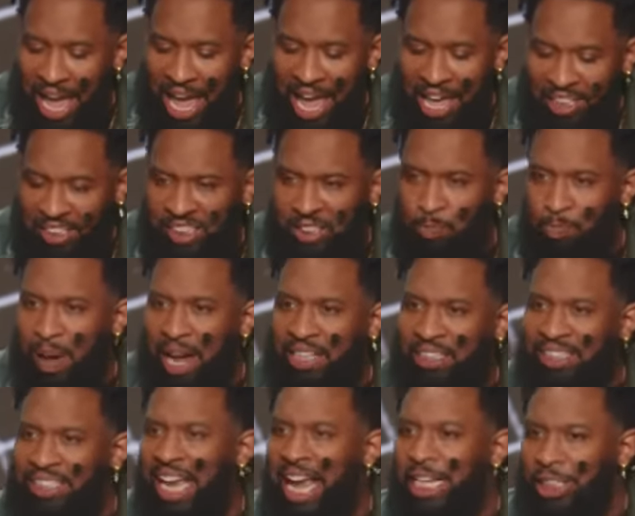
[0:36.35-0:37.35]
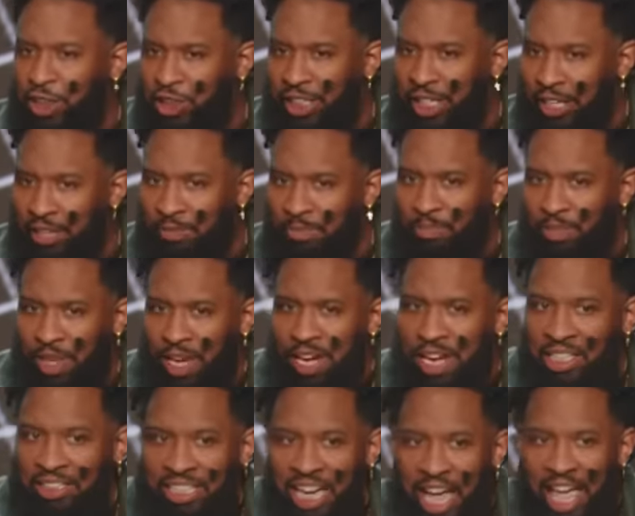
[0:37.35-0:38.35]
expectation
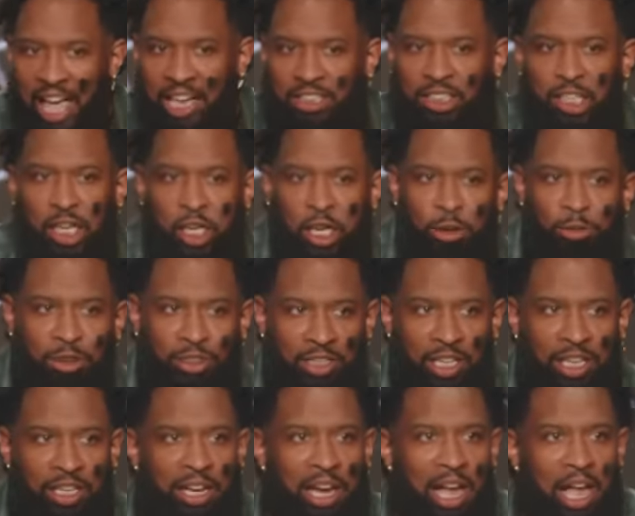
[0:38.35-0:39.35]
to execution.